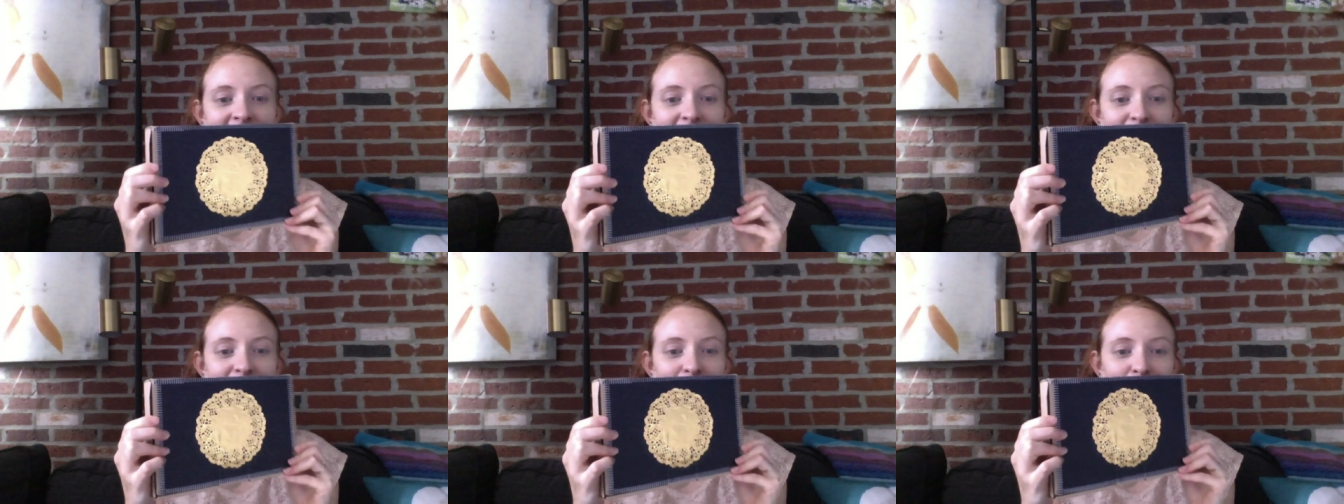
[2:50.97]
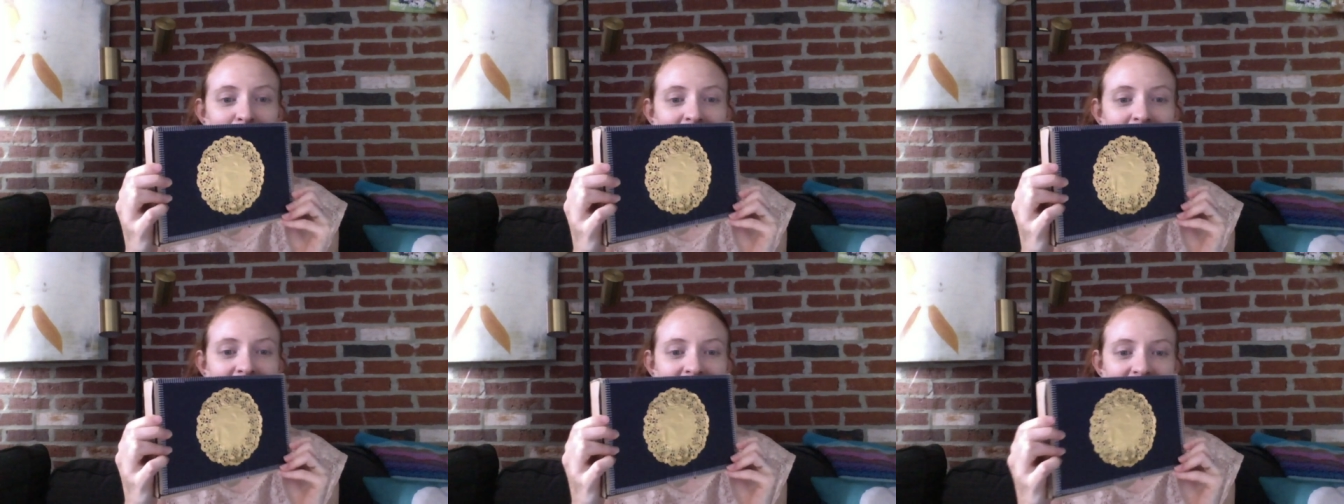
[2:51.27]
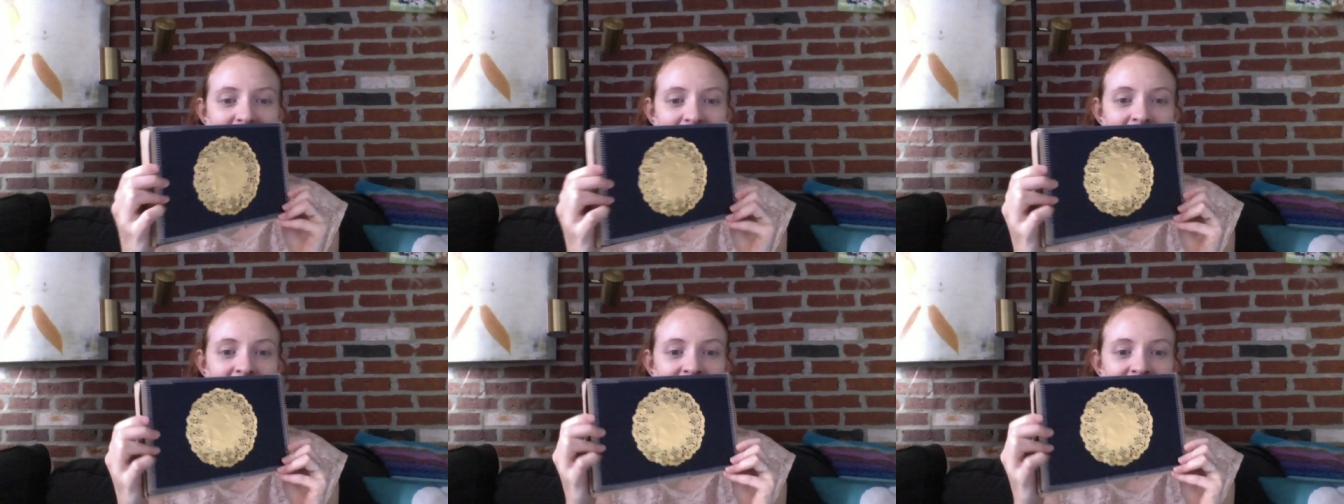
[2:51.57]

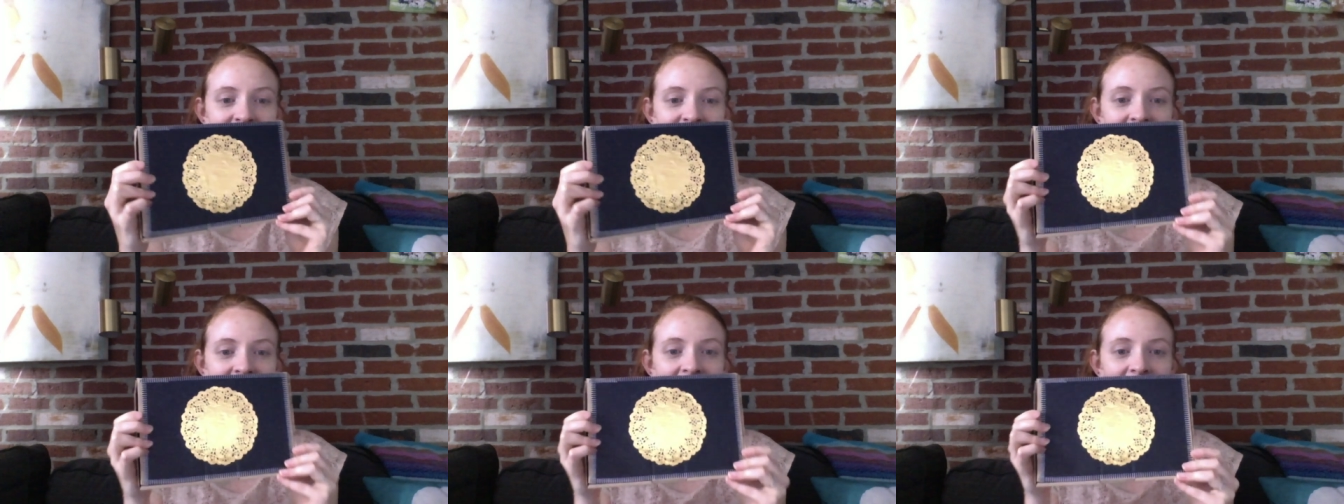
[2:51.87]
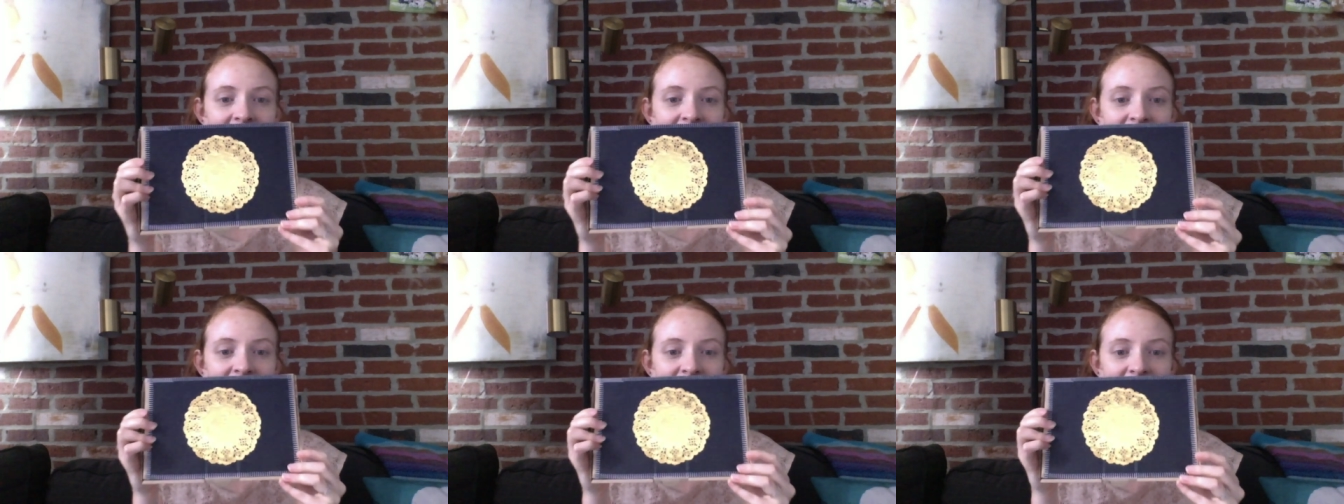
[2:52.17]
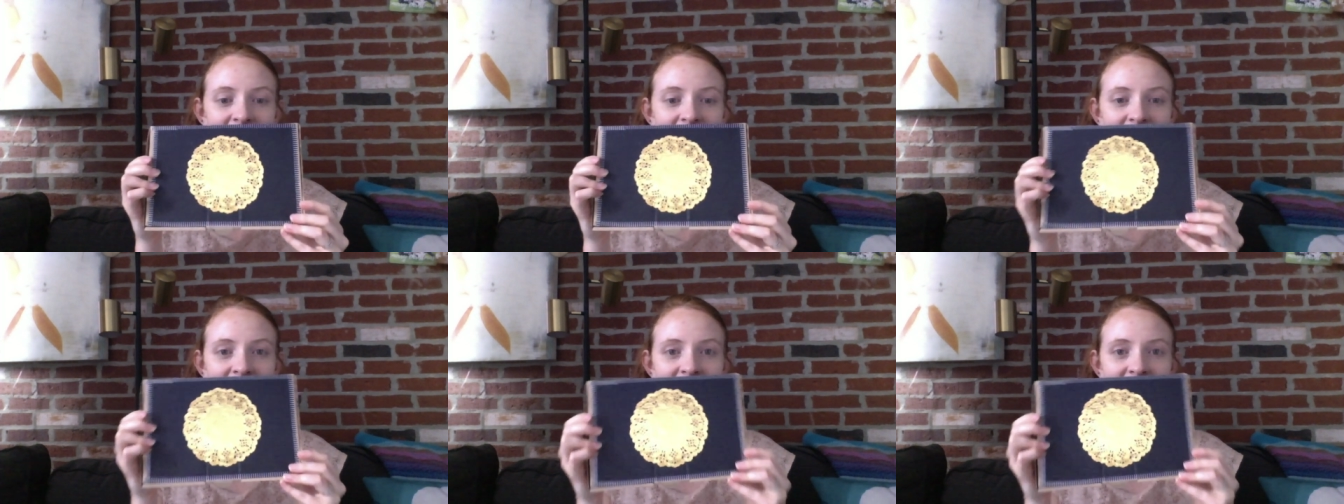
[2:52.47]
doily on the cover
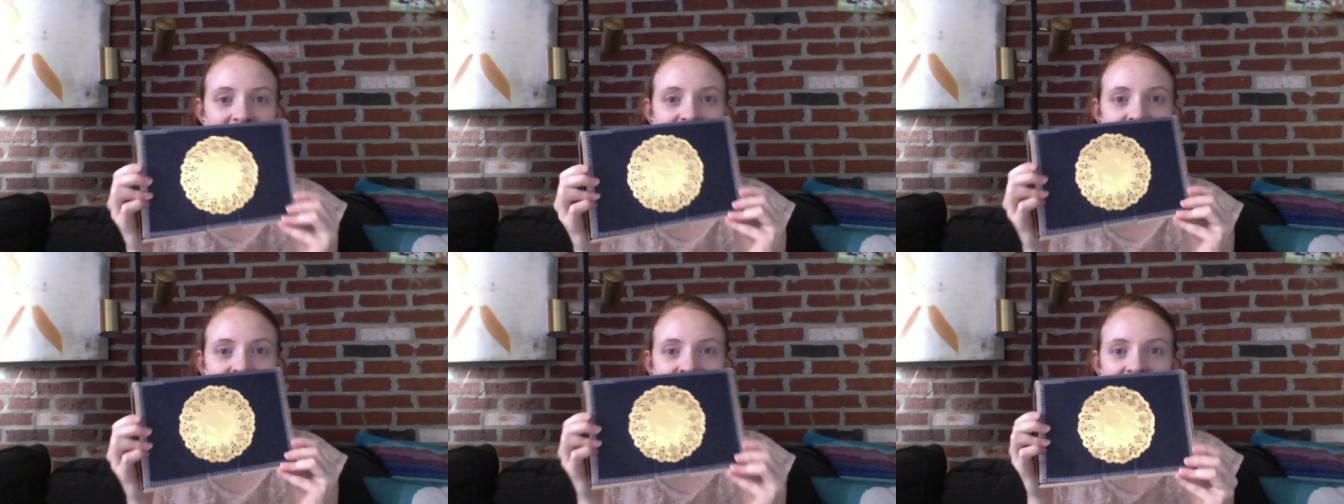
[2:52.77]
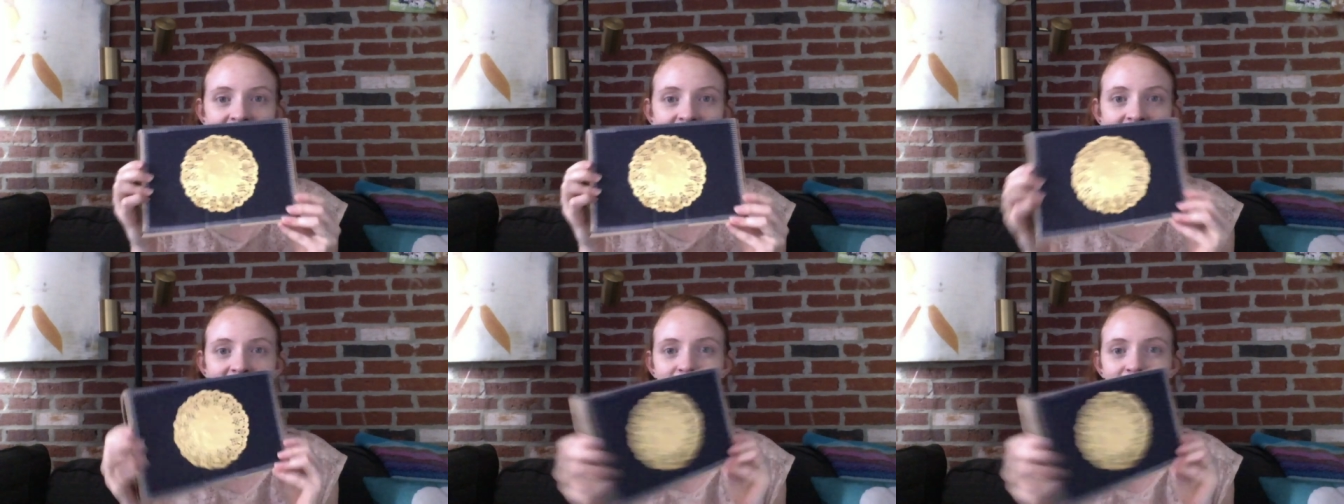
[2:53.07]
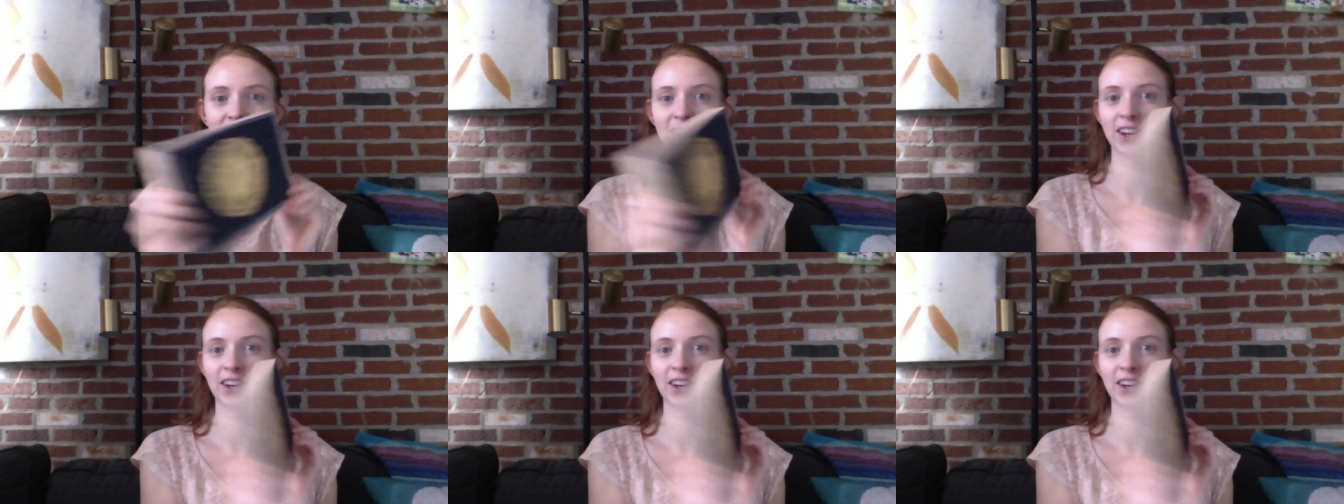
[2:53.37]
to give it a